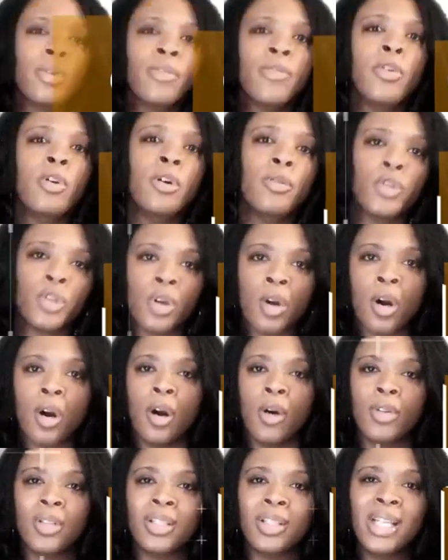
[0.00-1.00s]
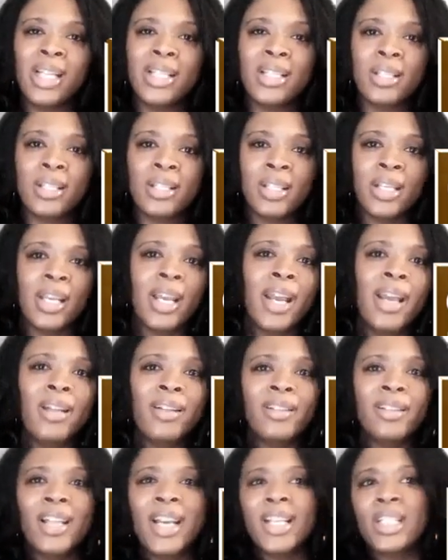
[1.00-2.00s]
a review of Charles. Let's see.
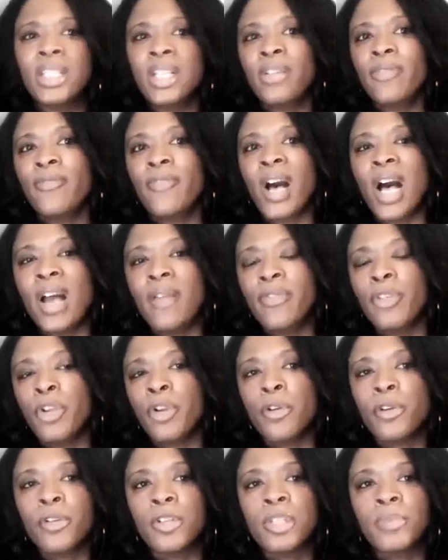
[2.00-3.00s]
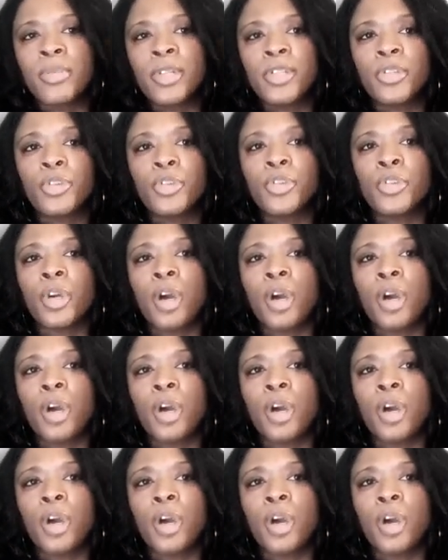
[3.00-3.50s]
In less than 5 years, Mr.